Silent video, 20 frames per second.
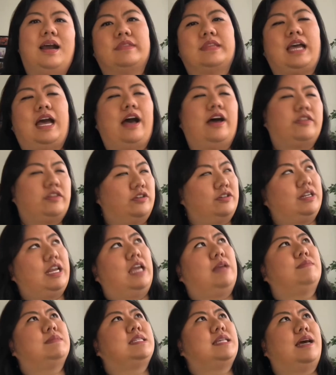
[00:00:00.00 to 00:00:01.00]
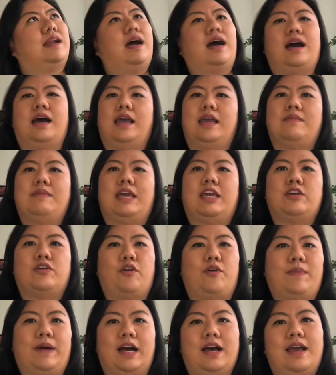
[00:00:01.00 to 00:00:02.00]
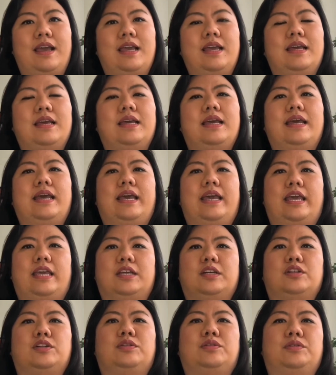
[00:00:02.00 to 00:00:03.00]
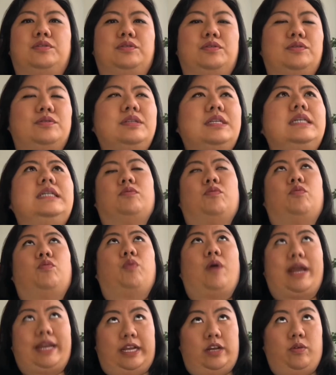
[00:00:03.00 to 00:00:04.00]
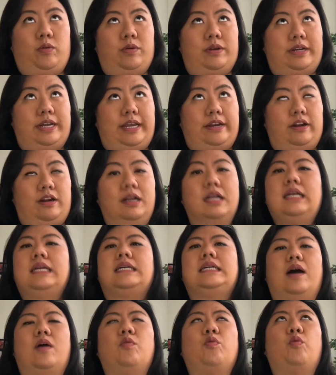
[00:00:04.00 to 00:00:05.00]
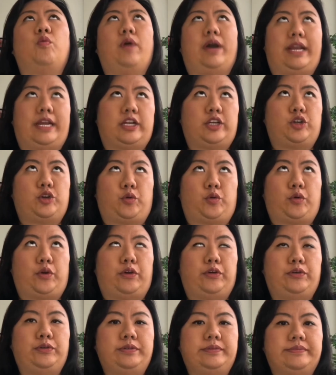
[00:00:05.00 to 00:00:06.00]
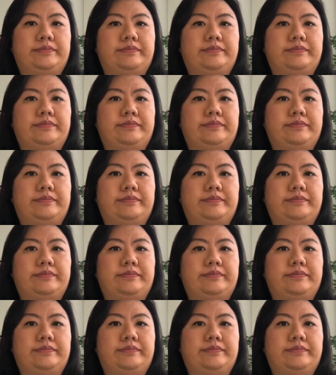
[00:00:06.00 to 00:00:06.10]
Other names that I may go by include wedding coordinator, wedding guru,